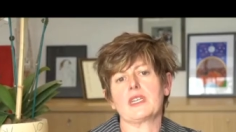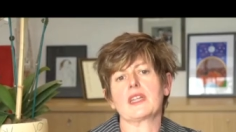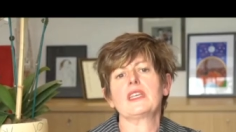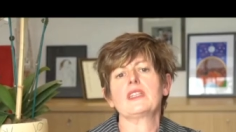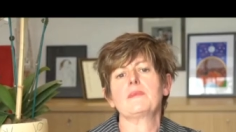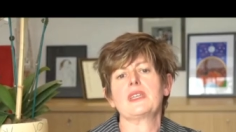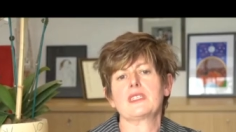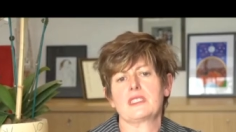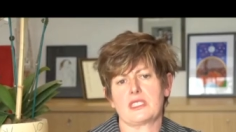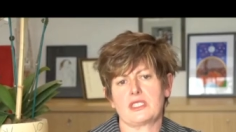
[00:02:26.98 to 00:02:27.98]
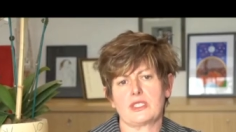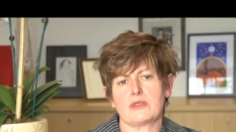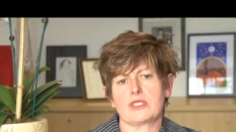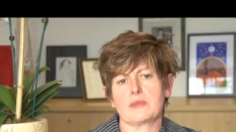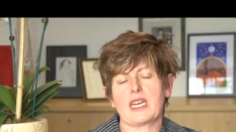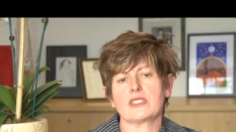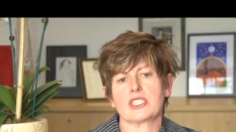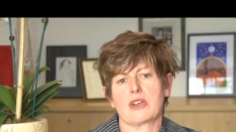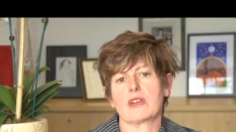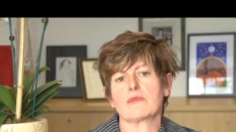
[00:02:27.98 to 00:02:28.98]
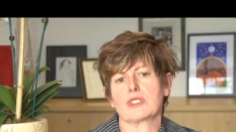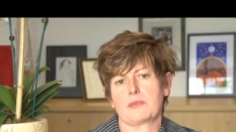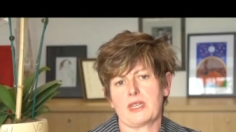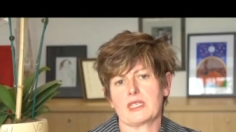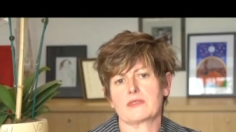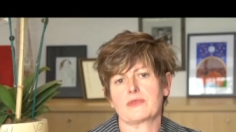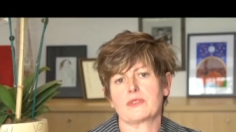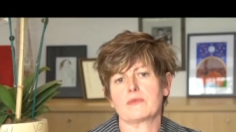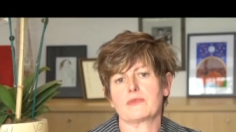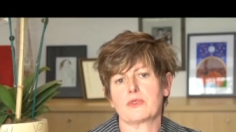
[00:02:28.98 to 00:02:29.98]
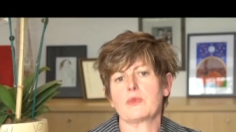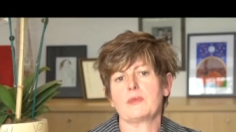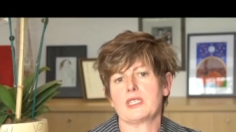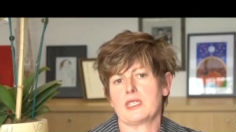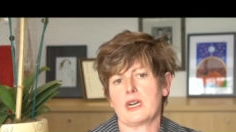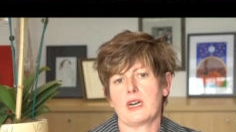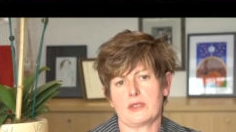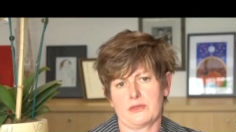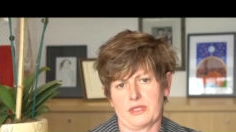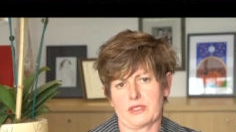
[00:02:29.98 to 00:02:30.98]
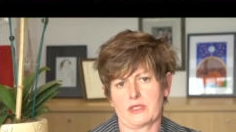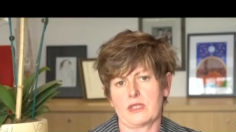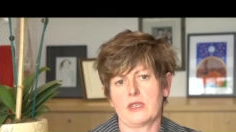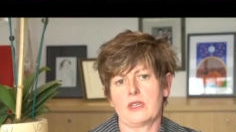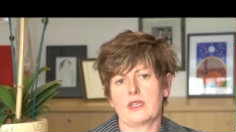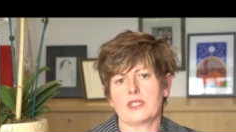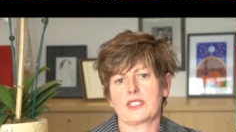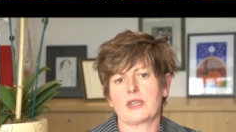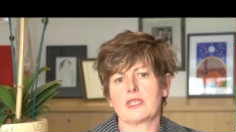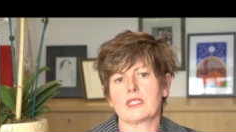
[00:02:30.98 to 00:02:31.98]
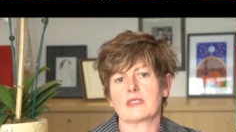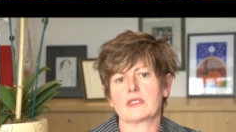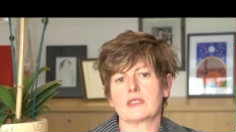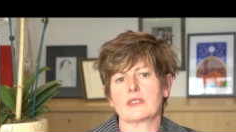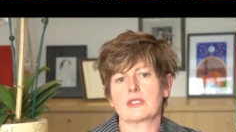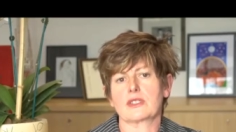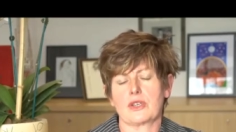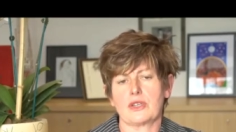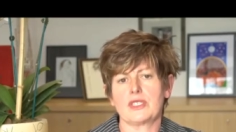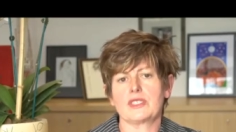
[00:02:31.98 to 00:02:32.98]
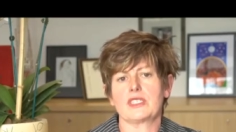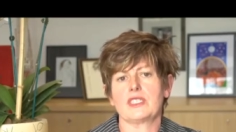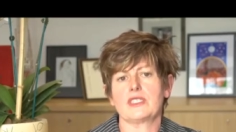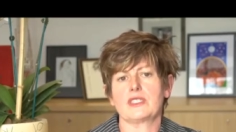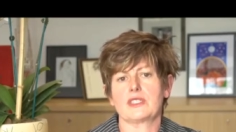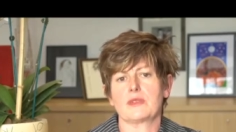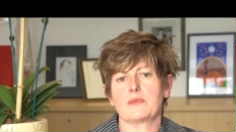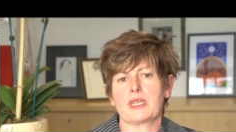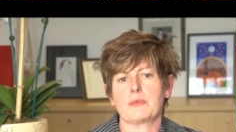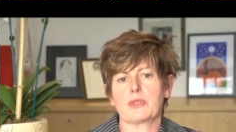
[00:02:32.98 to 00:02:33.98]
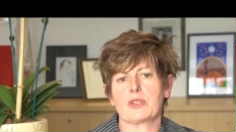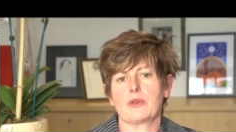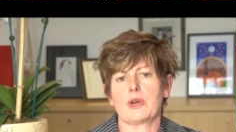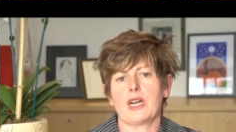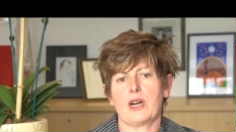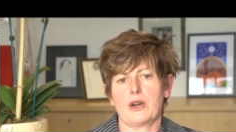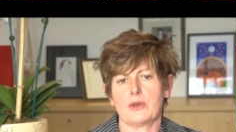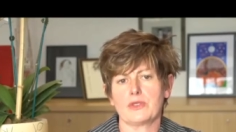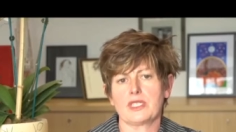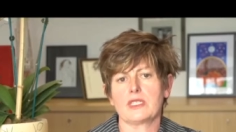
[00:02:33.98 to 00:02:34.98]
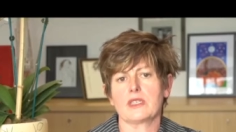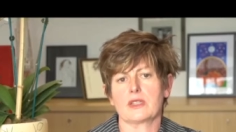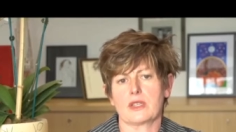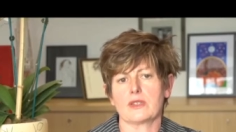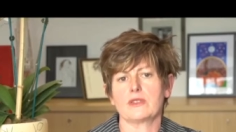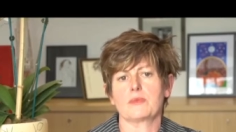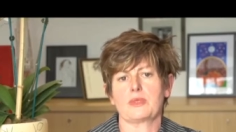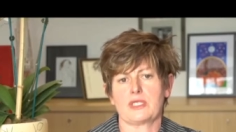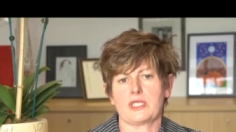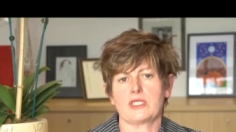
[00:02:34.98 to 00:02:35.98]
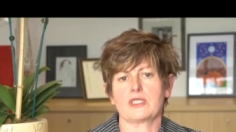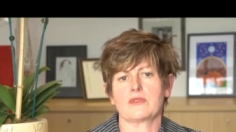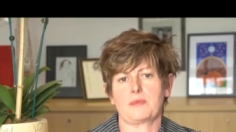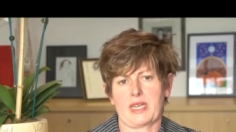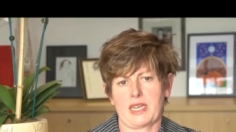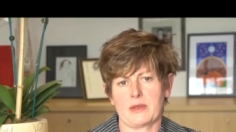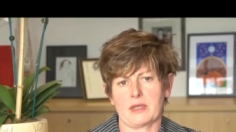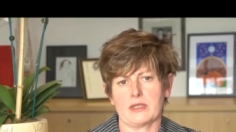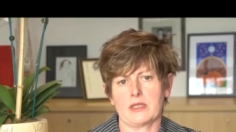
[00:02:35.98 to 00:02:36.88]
I think the biggest issue is about showing respect for, for women in high office, showing the, the courtesy to the people who are holding those positions of power.